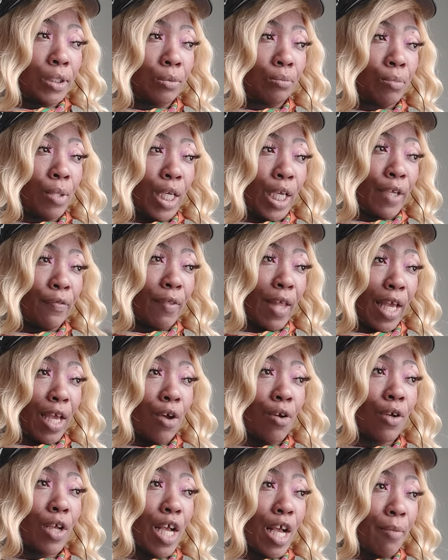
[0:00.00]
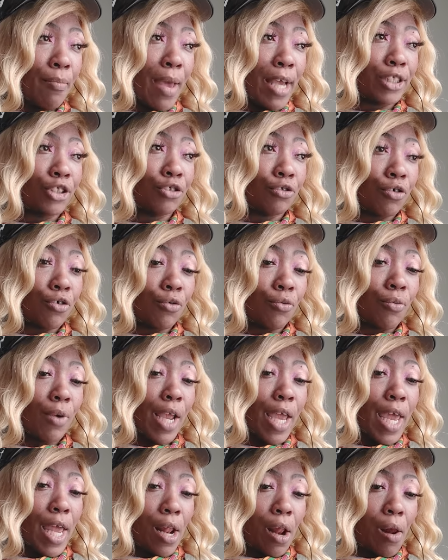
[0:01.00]
But if they going to come at you
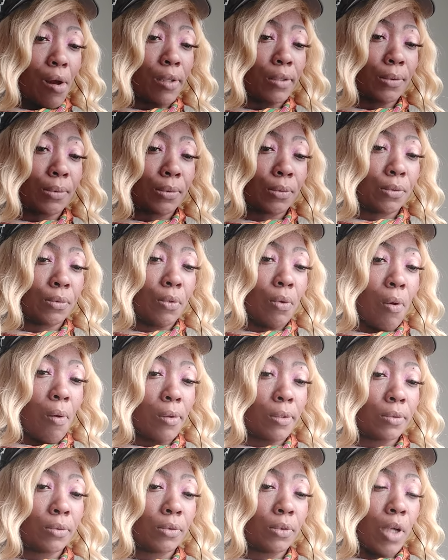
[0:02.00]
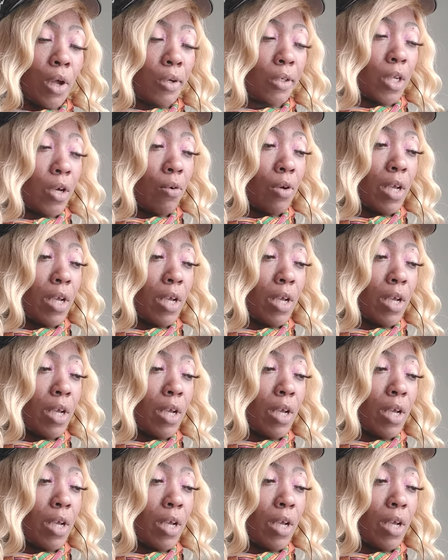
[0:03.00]
correct, don't